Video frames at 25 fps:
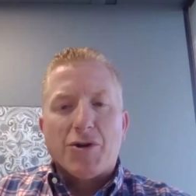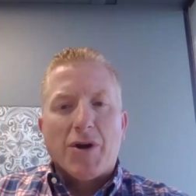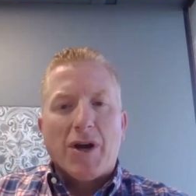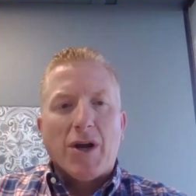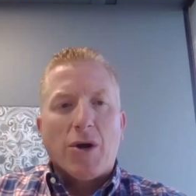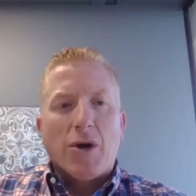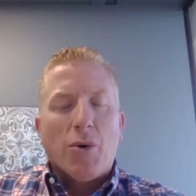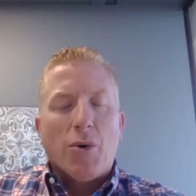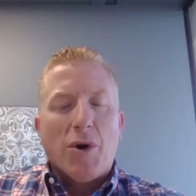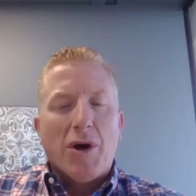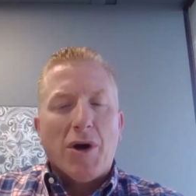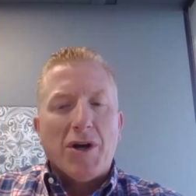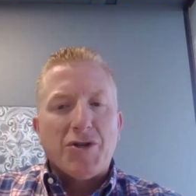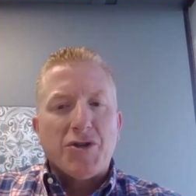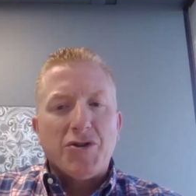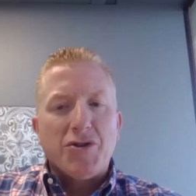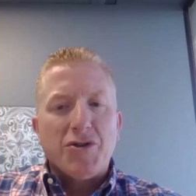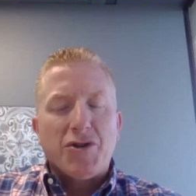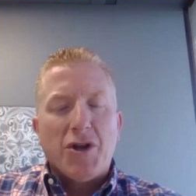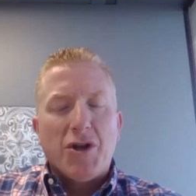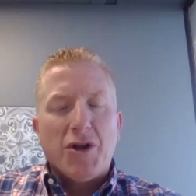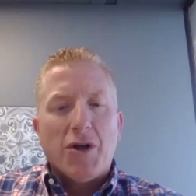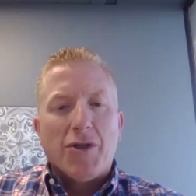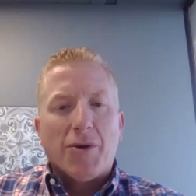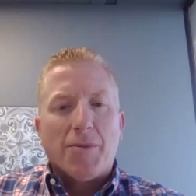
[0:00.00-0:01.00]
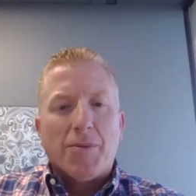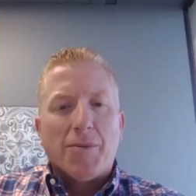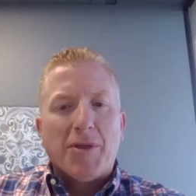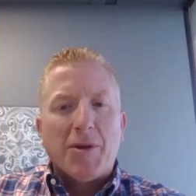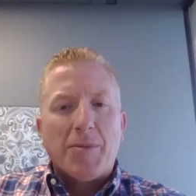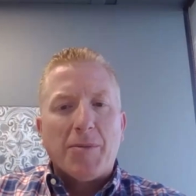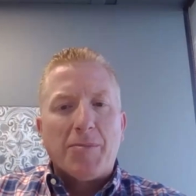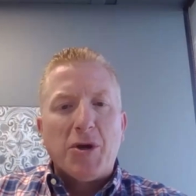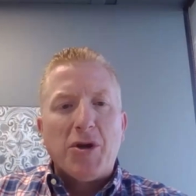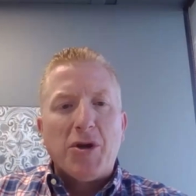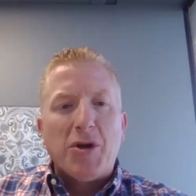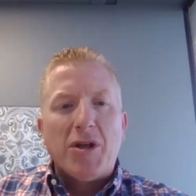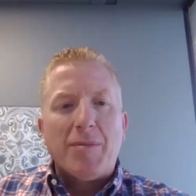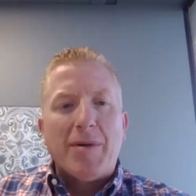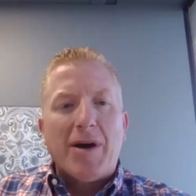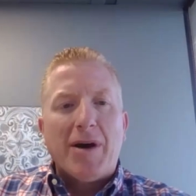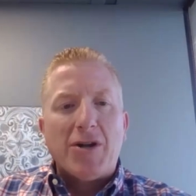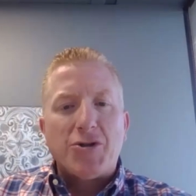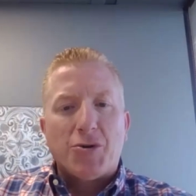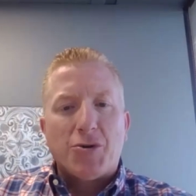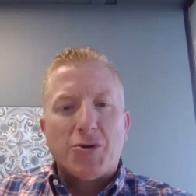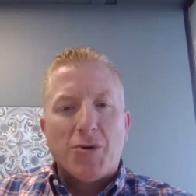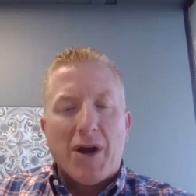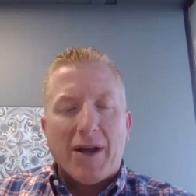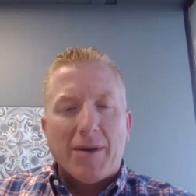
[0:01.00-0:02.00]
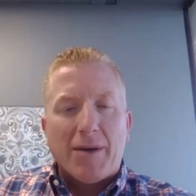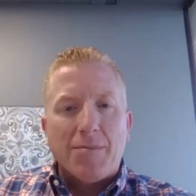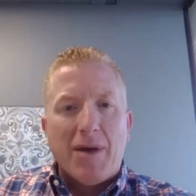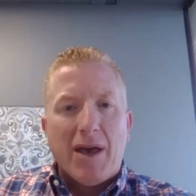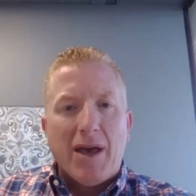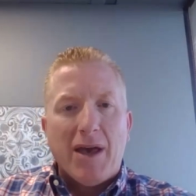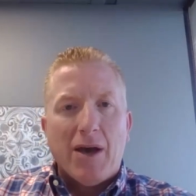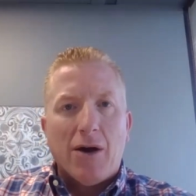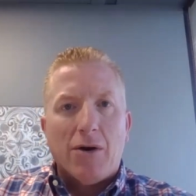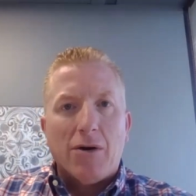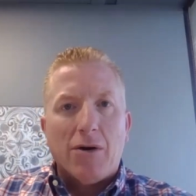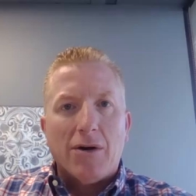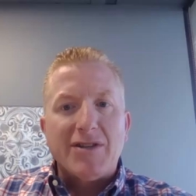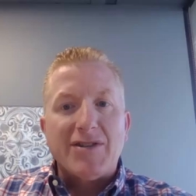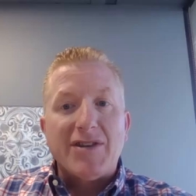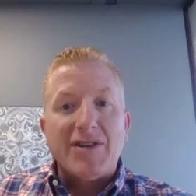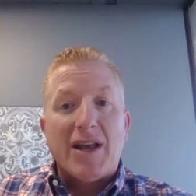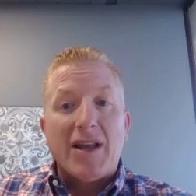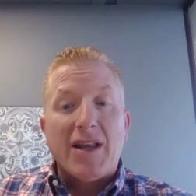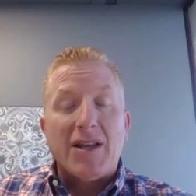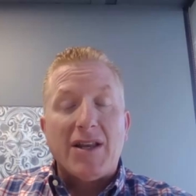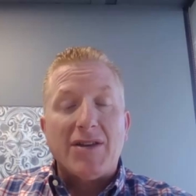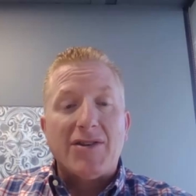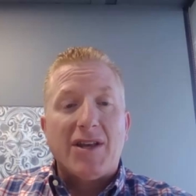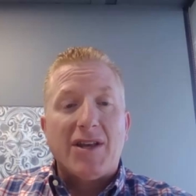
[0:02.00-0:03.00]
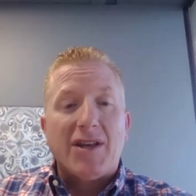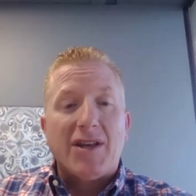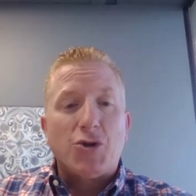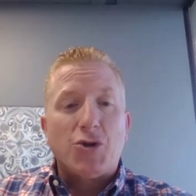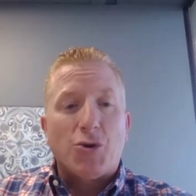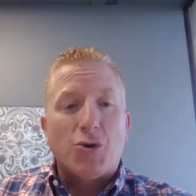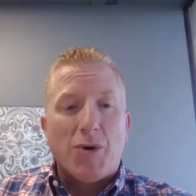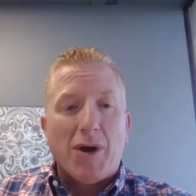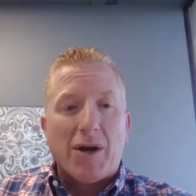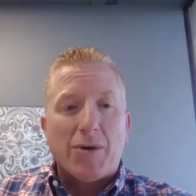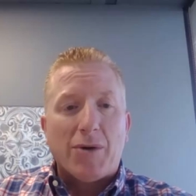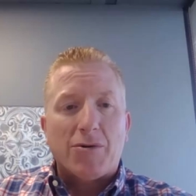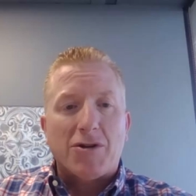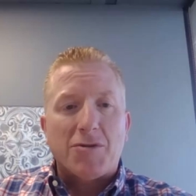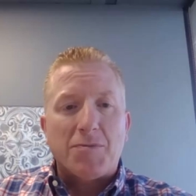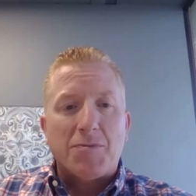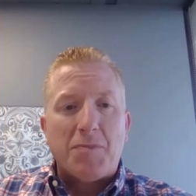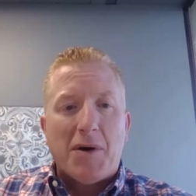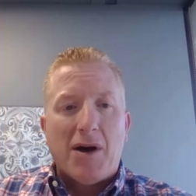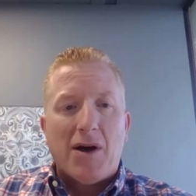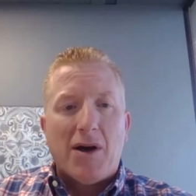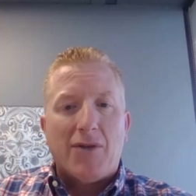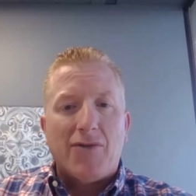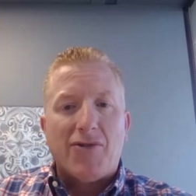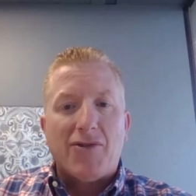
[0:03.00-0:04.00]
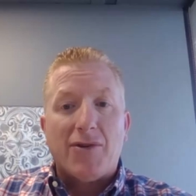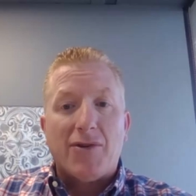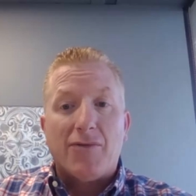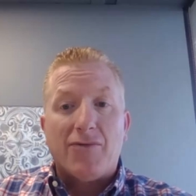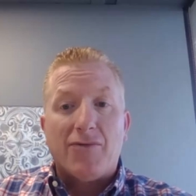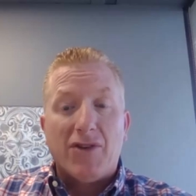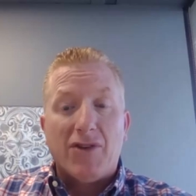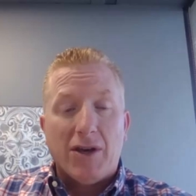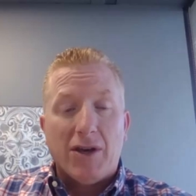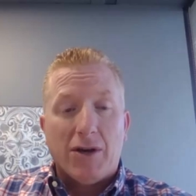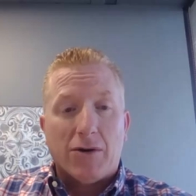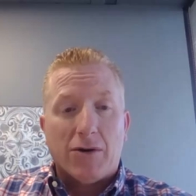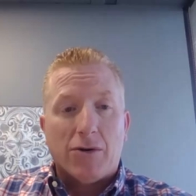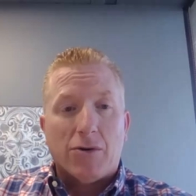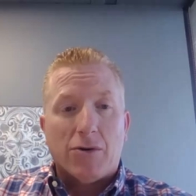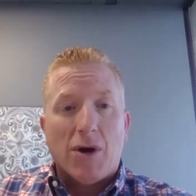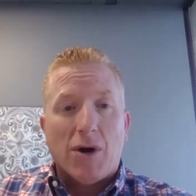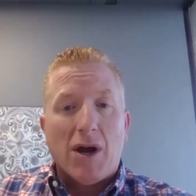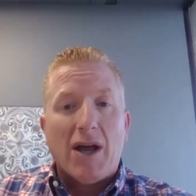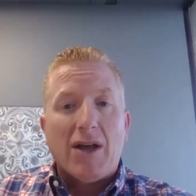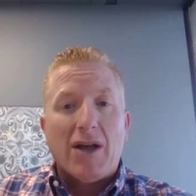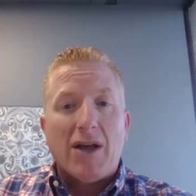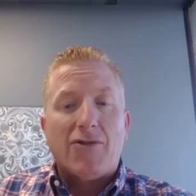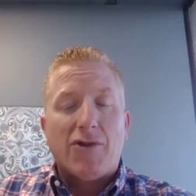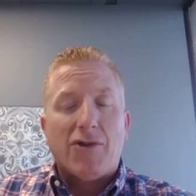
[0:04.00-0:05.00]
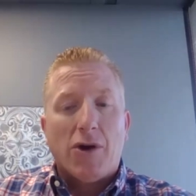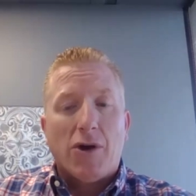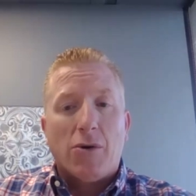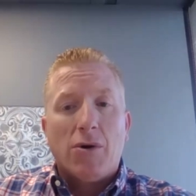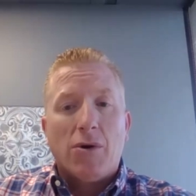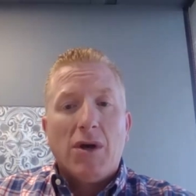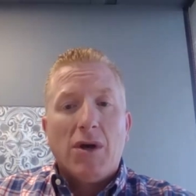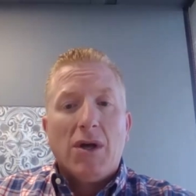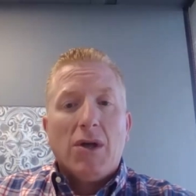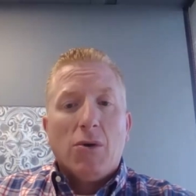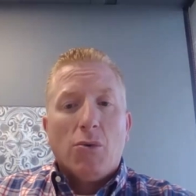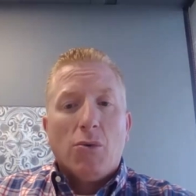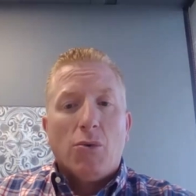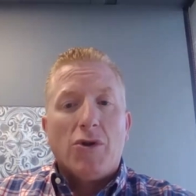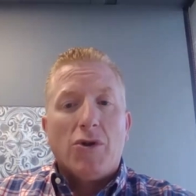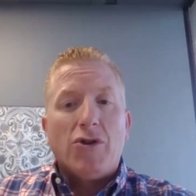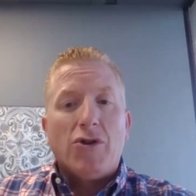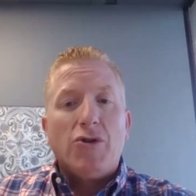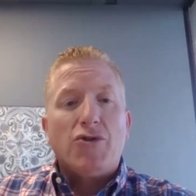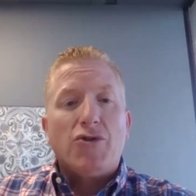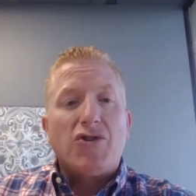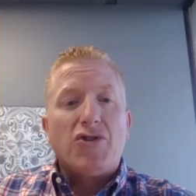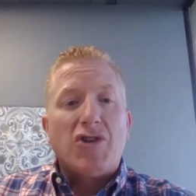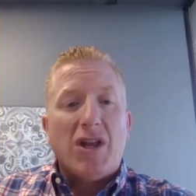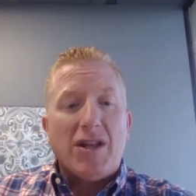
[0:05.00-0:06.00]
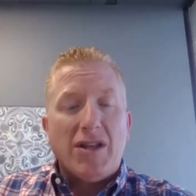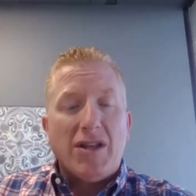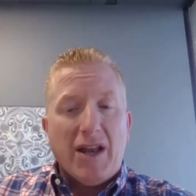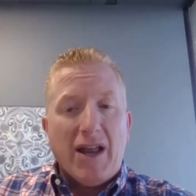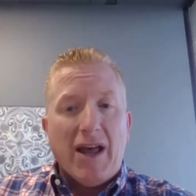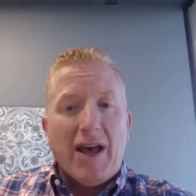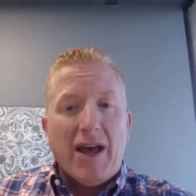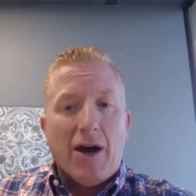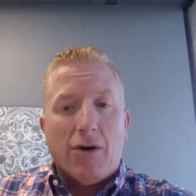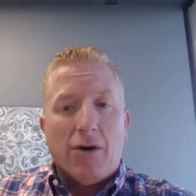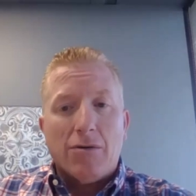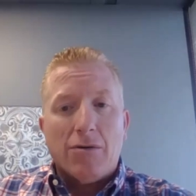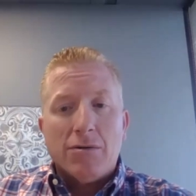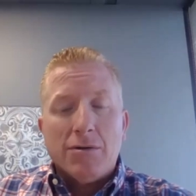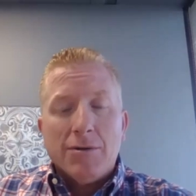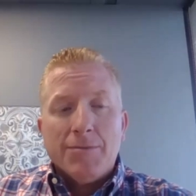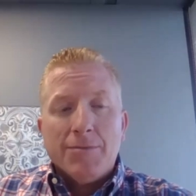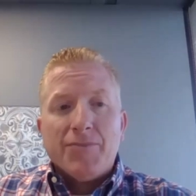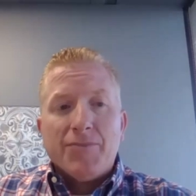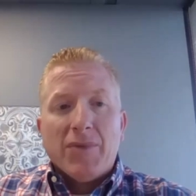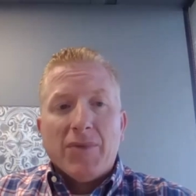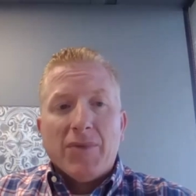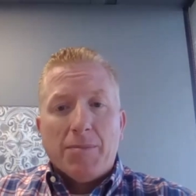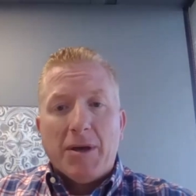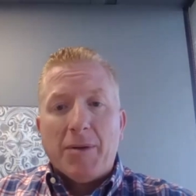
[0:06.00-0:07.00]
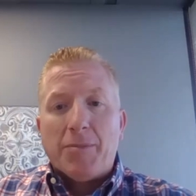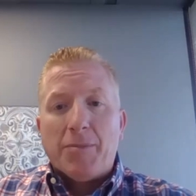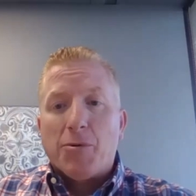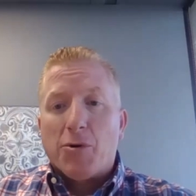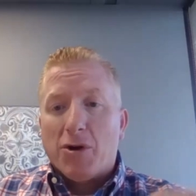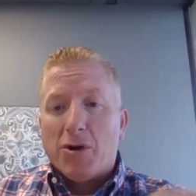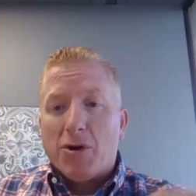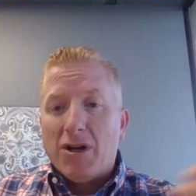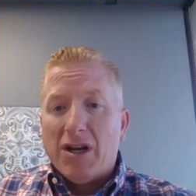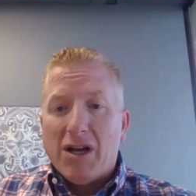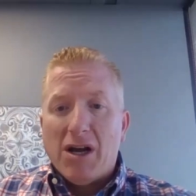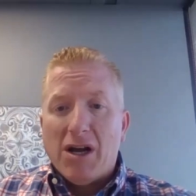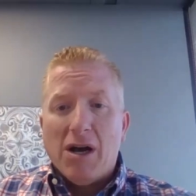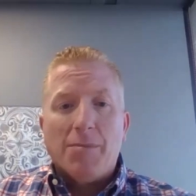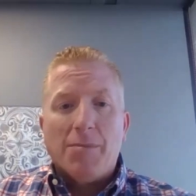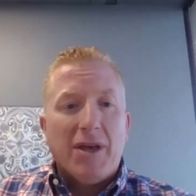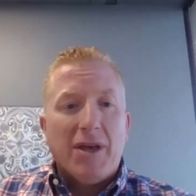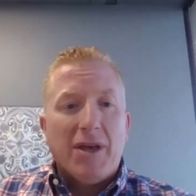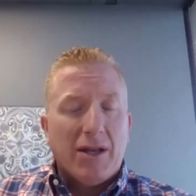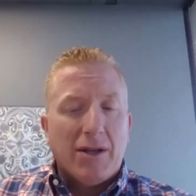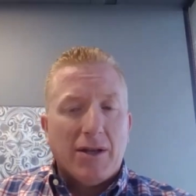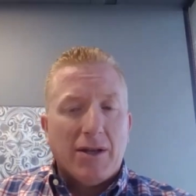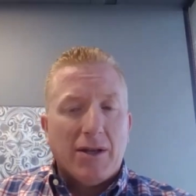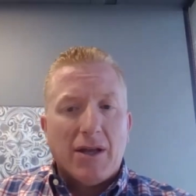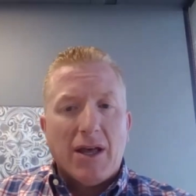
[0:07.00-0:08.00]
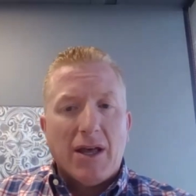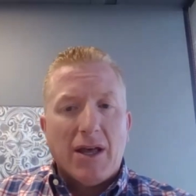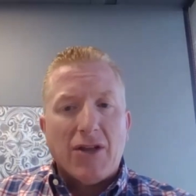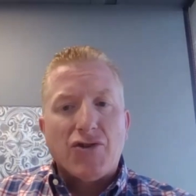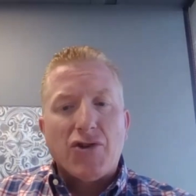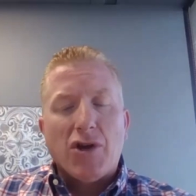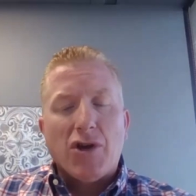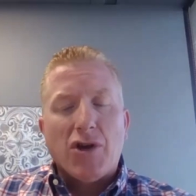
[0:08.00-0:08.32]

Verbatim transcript: are great questions. The beauty about direct mail is that it is a direct response vehicle, right? So when you send it out, people are going to come in. And